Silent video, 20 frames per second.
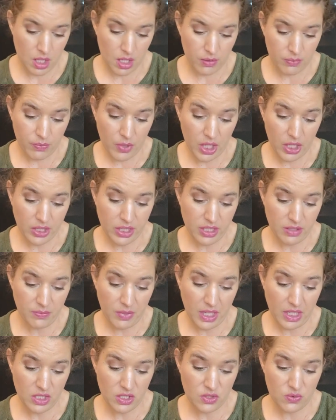Party
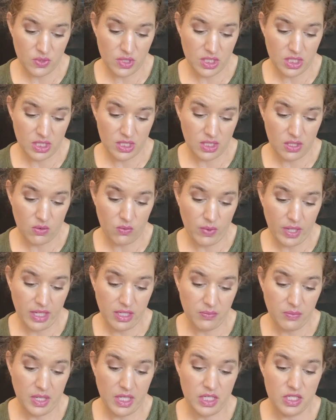Punch, which is
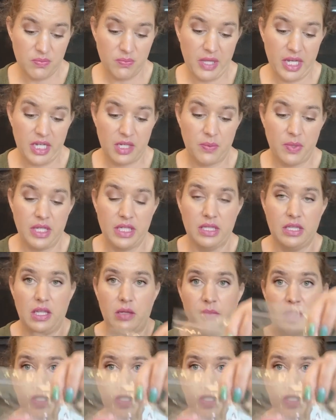Hawaiian Punch, blackberry, and lemon